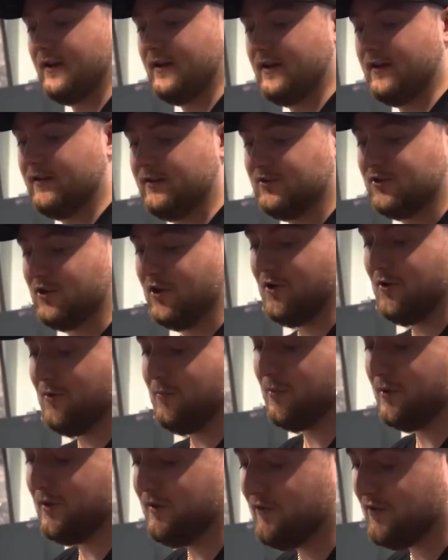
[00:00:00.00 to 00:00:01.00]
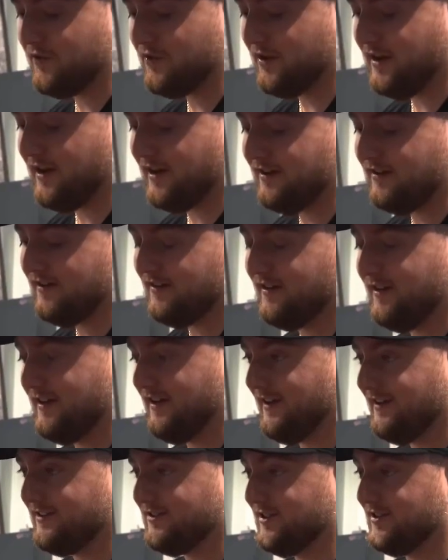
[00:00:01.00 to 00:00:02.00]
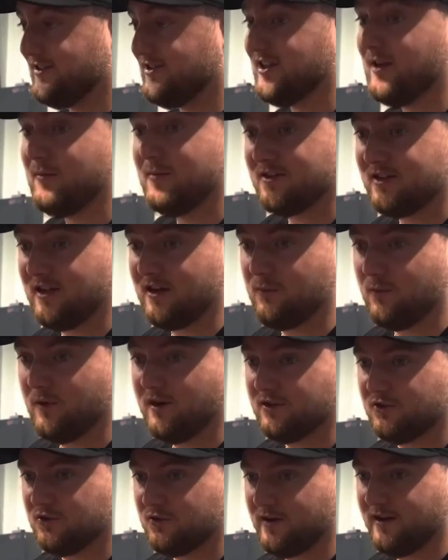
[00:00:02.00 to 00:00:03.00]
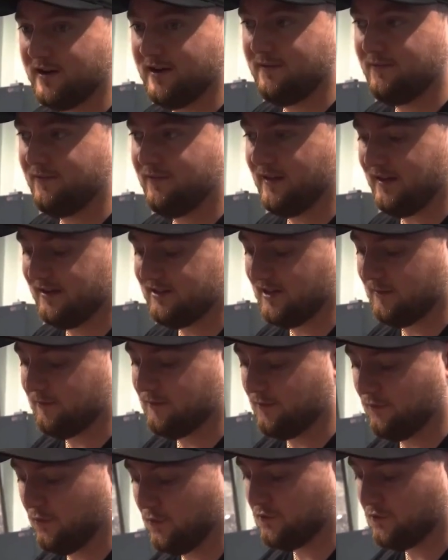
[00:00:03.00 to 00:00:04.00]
So believe it or not, it's the same exact watch, right? Except rose